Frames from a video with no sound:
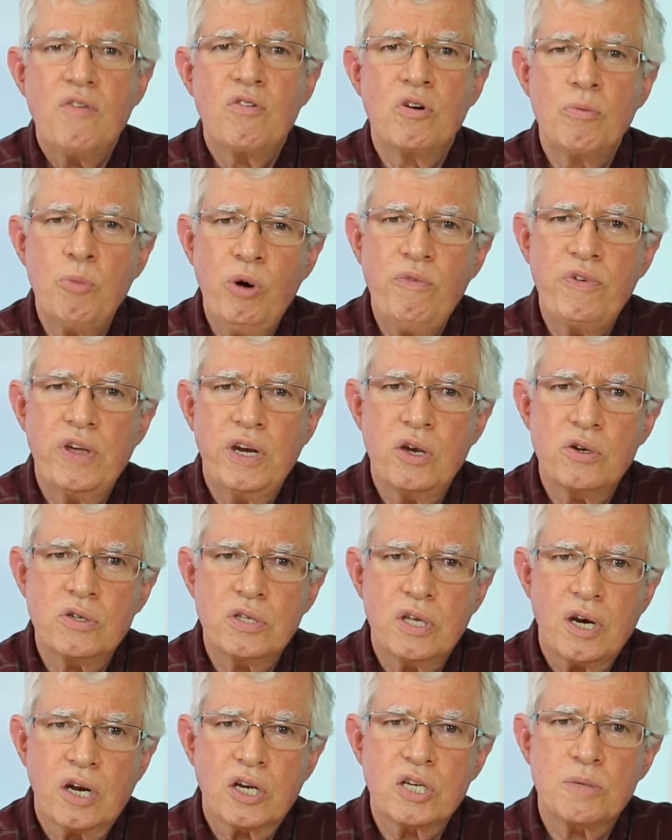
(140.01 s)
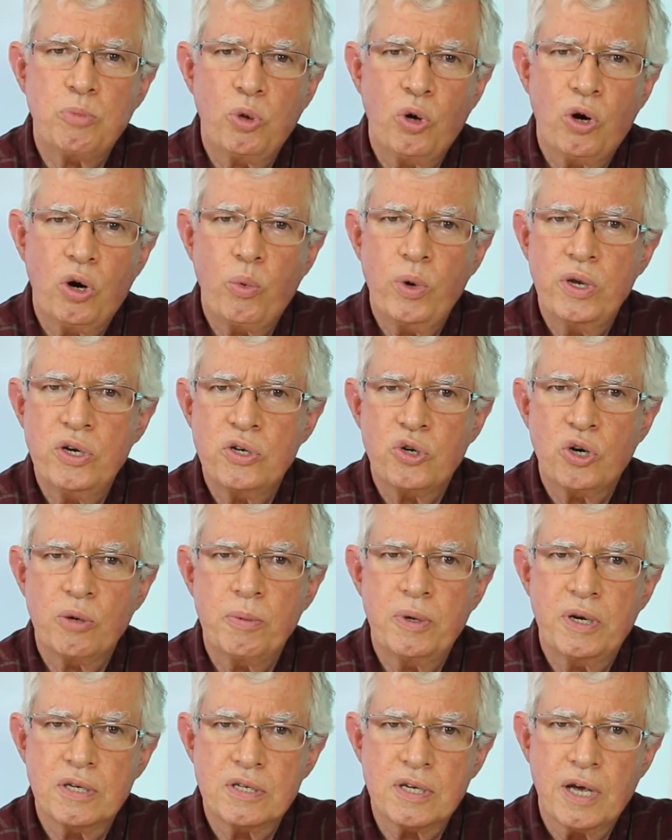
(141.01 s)
For more videos that explore wind
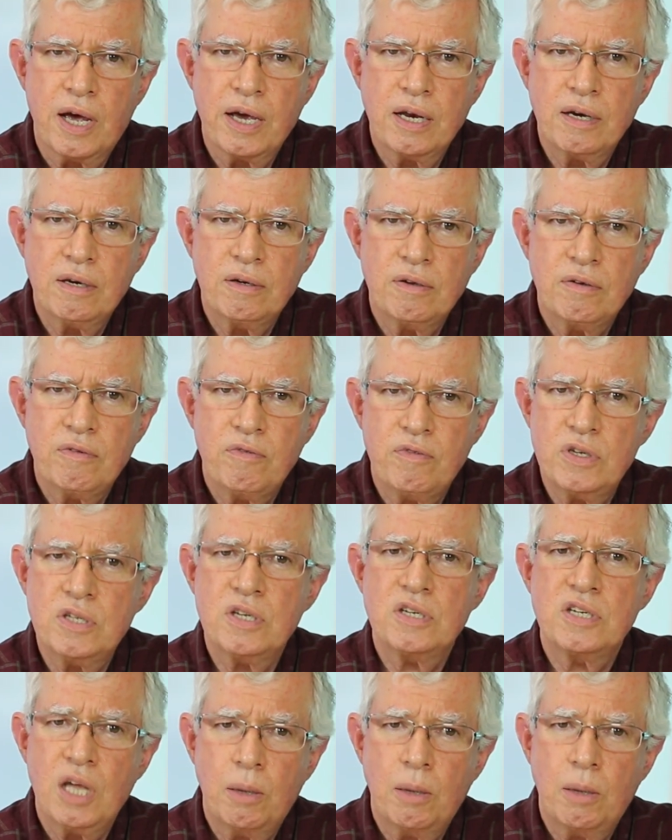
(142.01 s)
turbine design, visit